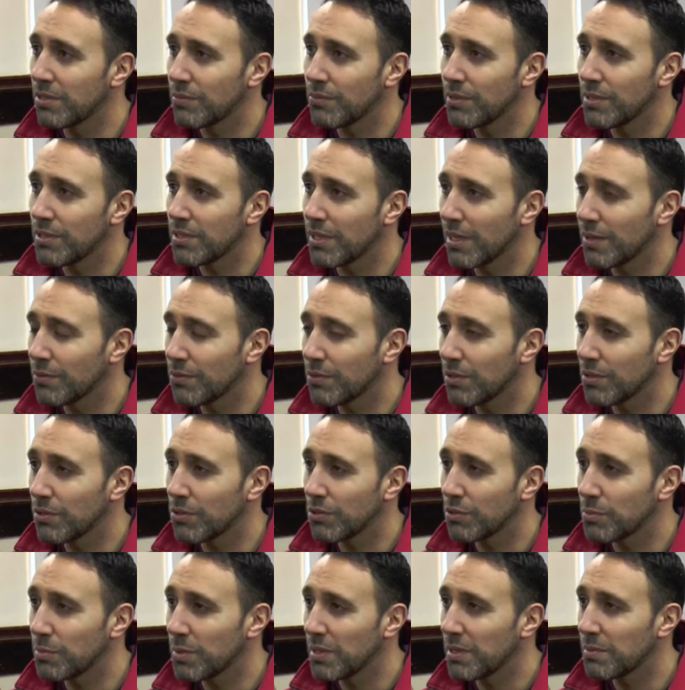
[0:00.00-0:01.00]
to reach out to
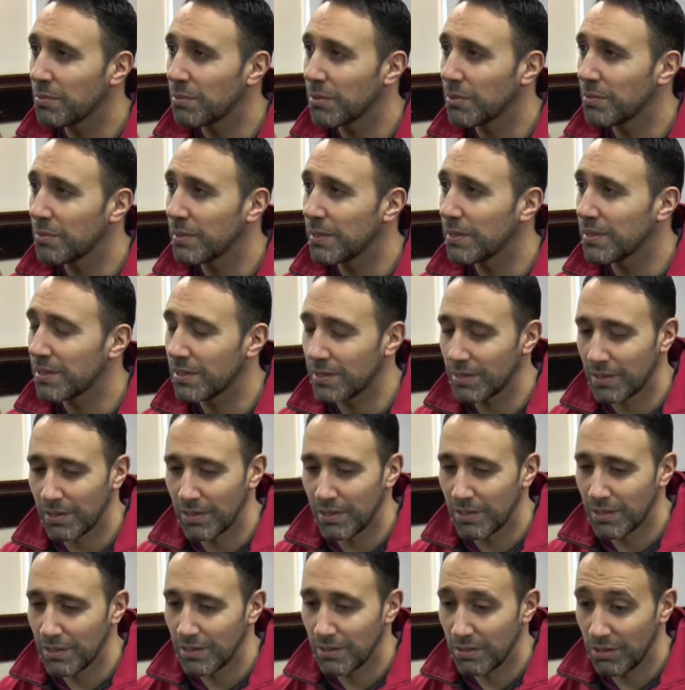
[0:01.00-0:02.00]
those people, because
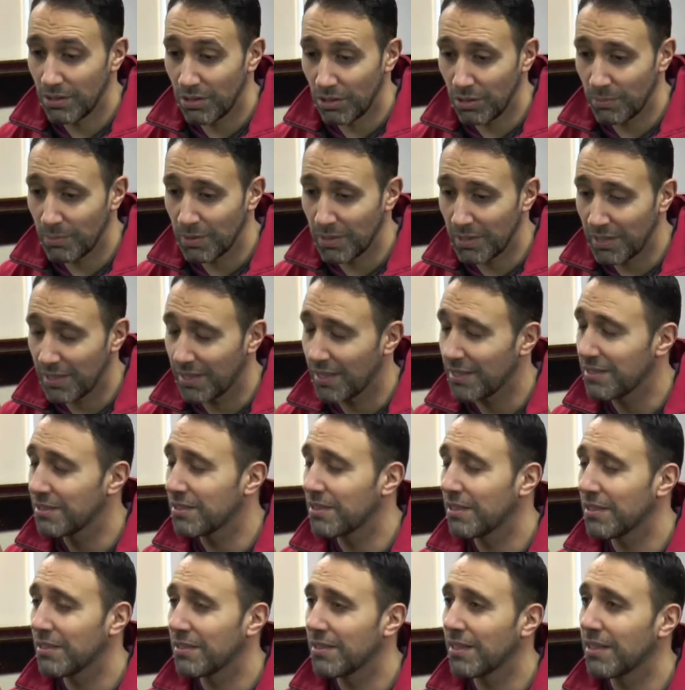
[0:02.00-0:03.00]
ultimately that's
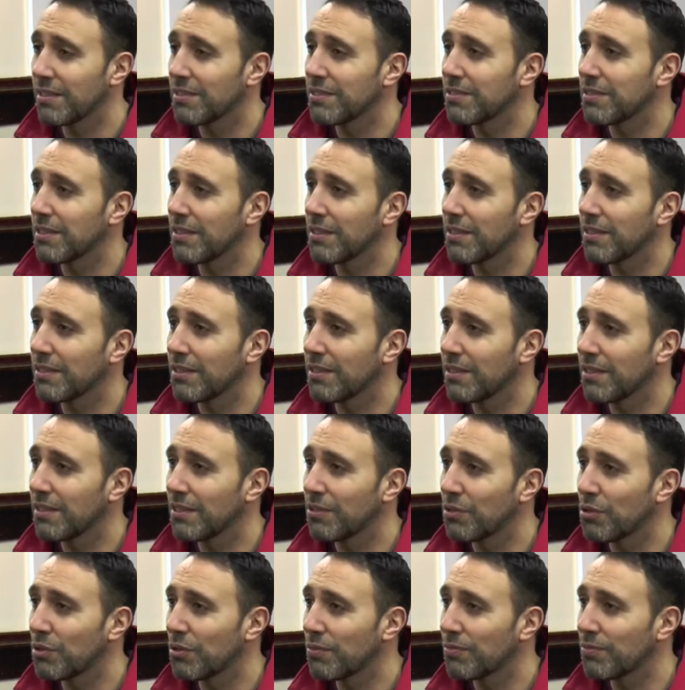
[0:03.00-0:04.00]

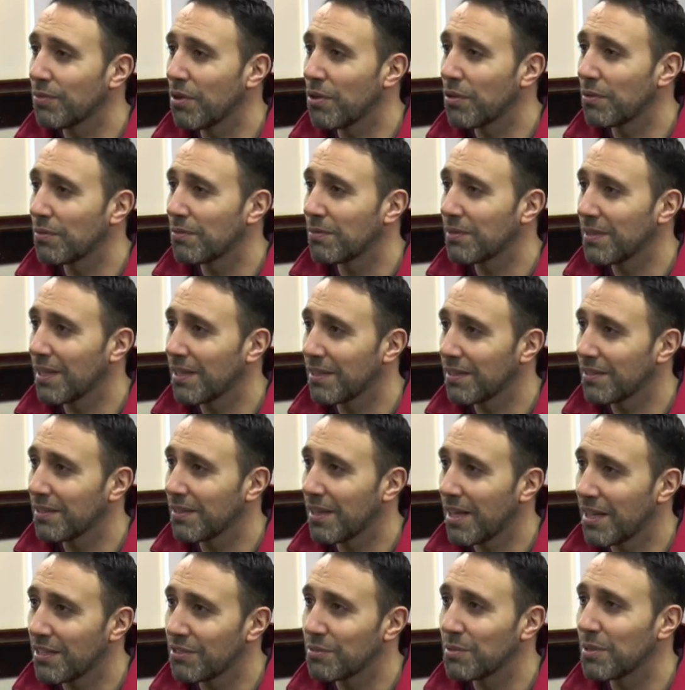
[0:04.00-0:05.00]
a fault that
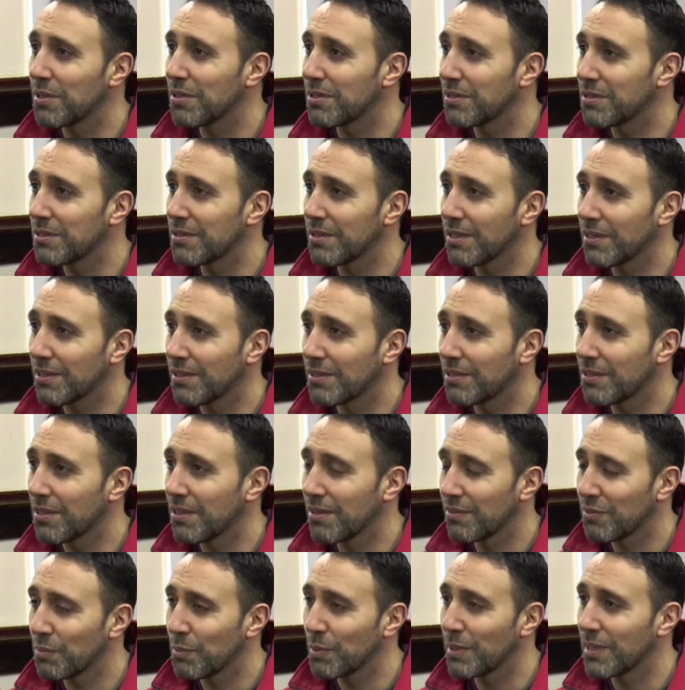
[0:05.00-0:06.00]
lies with us and not
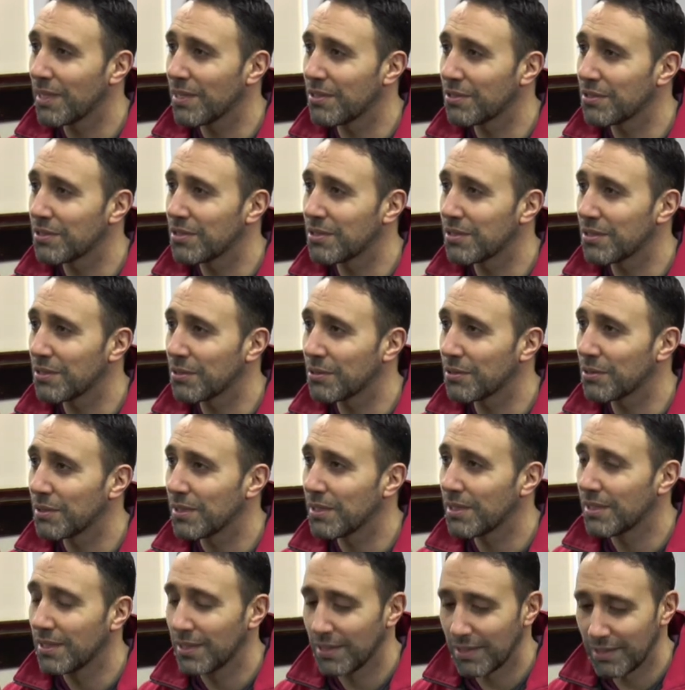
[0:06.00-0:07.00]
everybody else. So
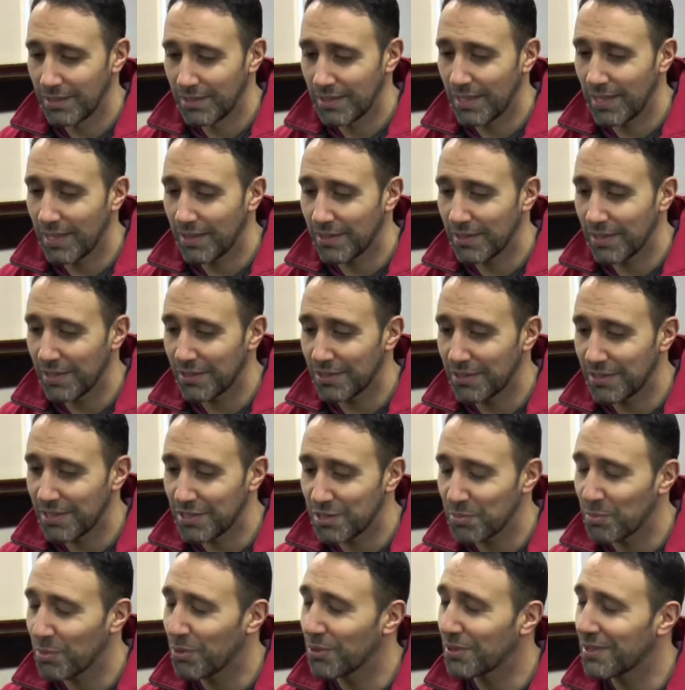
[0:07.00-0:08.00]
yeah, that's
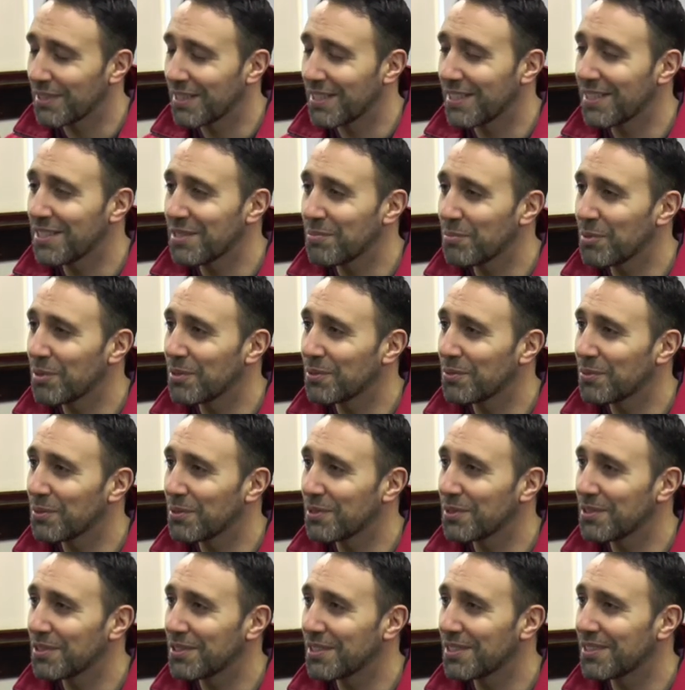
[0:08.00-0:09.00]
disappointing here, but
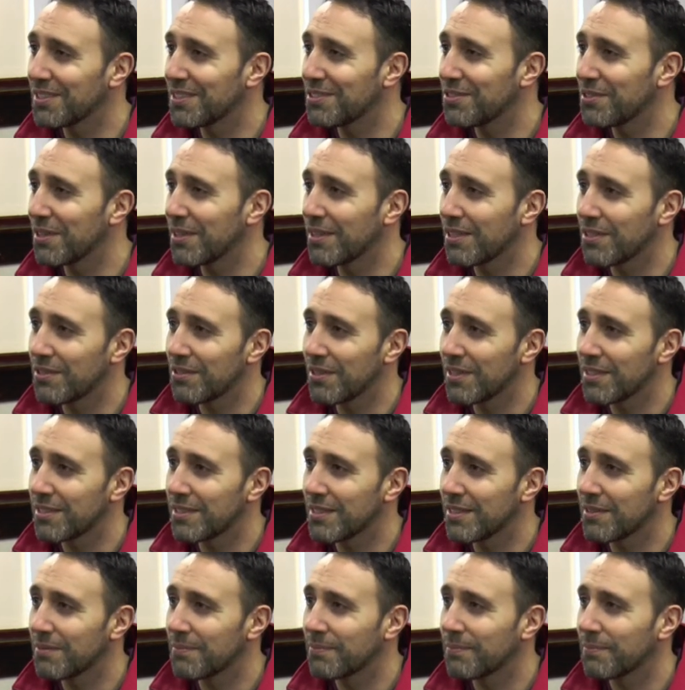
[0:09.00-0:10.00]
we'll certainly try and address
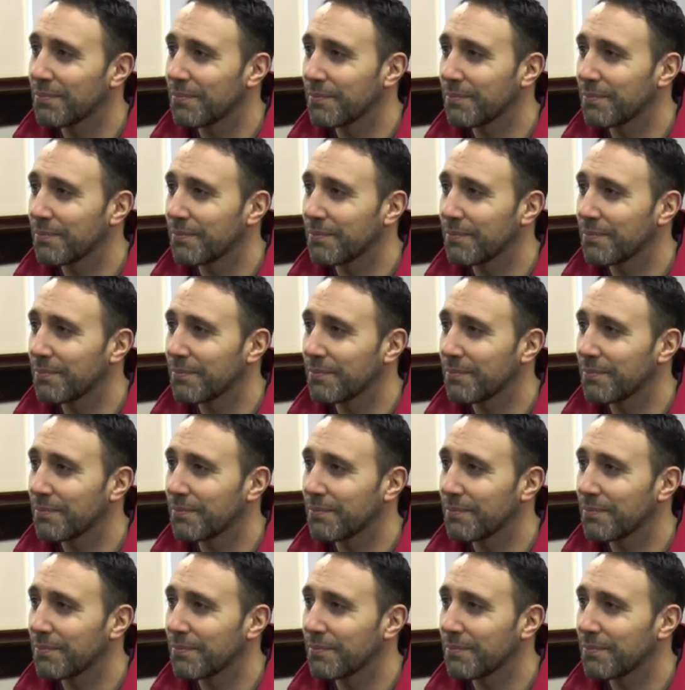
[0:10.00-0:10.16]
that.